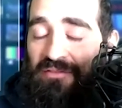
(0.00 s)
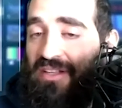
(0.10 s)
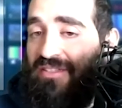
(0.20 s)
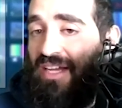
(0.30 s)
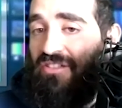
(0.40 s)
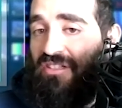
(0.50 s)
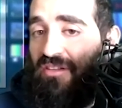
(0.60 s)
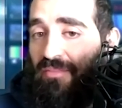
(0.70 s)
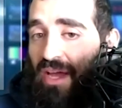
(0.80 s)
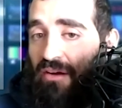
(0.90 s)
And it's not just a
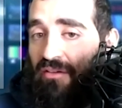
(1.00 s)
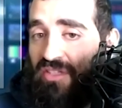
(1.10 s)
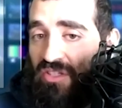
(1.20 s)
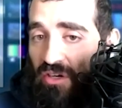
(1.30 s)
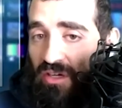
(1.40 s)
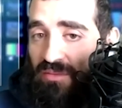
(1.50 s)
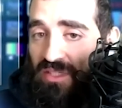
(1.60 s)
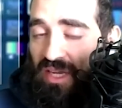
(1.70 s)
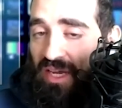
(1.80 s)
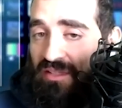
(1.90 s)
matter of
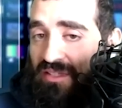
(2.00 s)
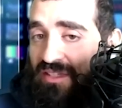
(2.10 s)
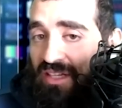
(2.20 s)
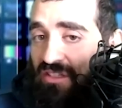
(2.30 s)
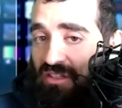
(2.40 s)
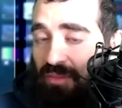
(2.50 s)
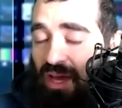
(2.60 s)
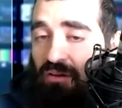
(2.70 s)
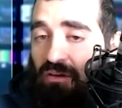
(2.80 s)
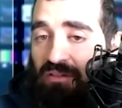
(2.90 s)
circumstance, it's not just a
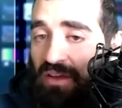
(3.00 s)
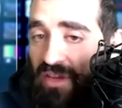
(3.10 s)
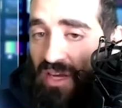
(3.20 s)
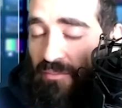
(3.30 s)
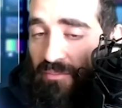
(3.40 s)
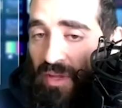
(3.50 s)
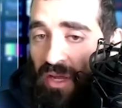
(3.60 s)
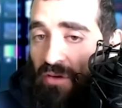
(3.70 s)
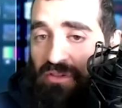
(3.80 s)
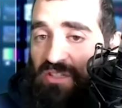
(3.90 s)
matter of giving up
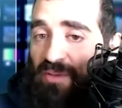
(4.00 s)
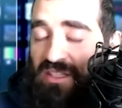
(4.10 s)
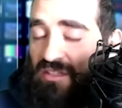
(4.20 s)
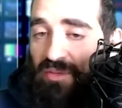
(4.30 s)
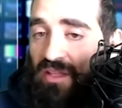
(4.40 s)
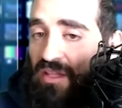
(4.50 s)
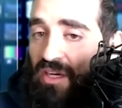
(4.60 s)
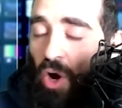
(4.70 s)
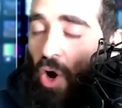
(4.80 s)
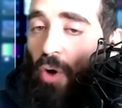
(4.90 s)
responsibility
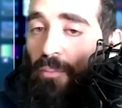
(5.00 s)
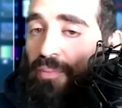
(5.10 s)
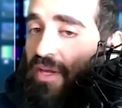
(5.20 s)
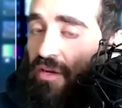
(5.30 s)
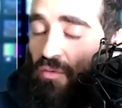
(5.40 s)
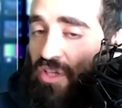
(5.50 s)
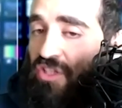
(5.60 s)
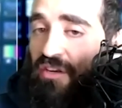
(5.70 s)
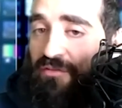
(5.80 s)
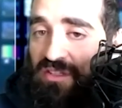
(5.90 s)
or hoping and
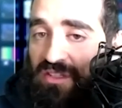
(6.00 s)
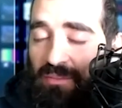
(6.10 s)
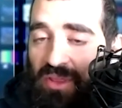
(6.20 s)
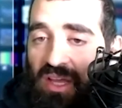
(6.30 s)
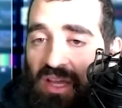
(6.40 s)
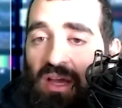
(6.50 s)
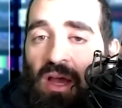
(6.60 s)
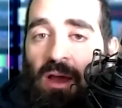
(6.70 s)
wishing for something.